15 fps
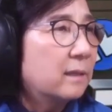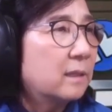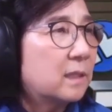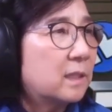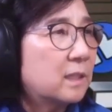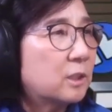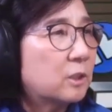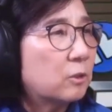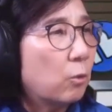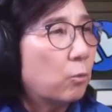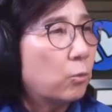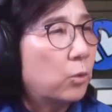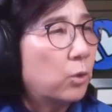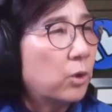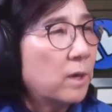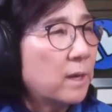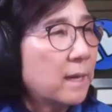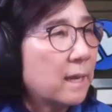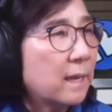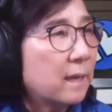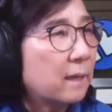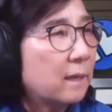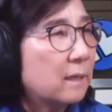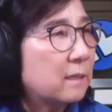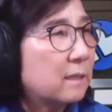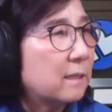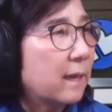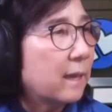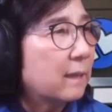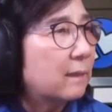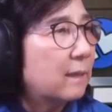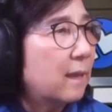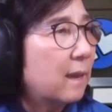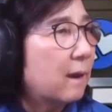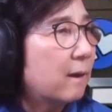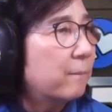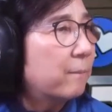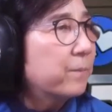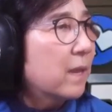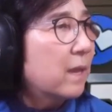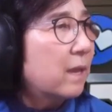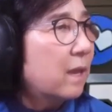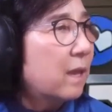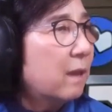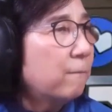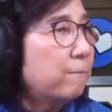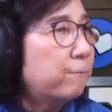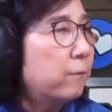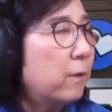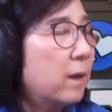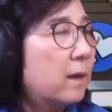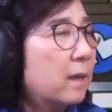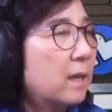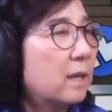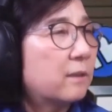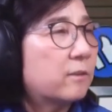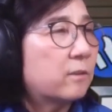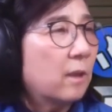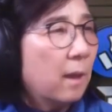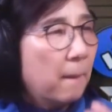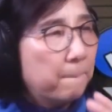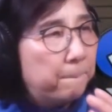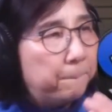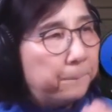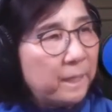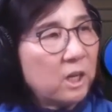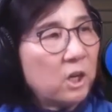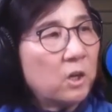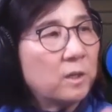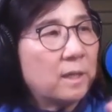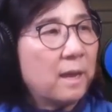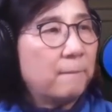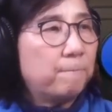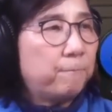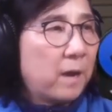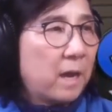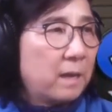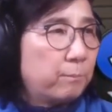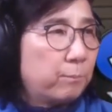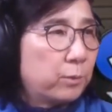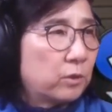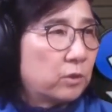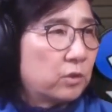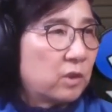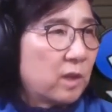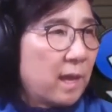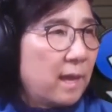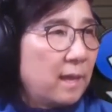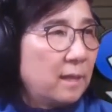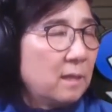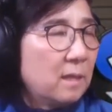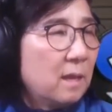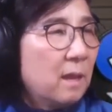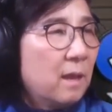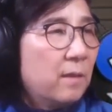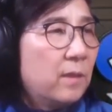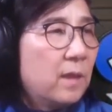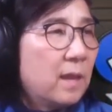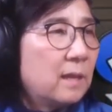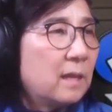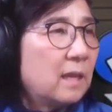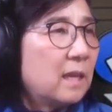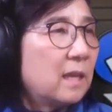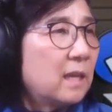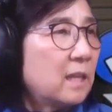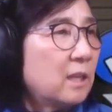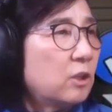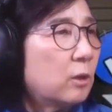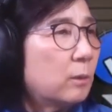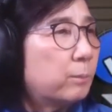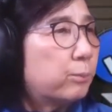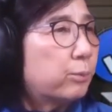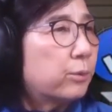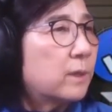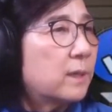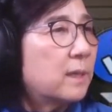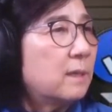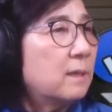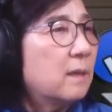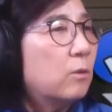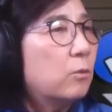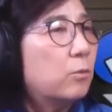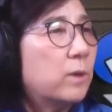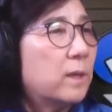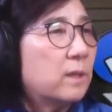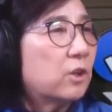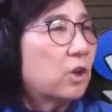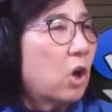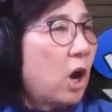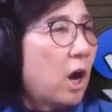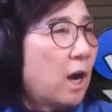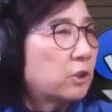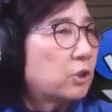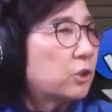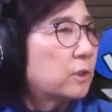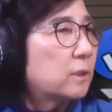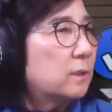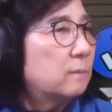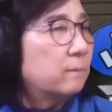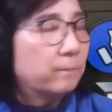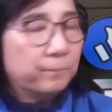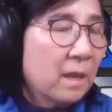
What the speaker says: this warning is like there. If it's bigger than 5%, then interpret with caution.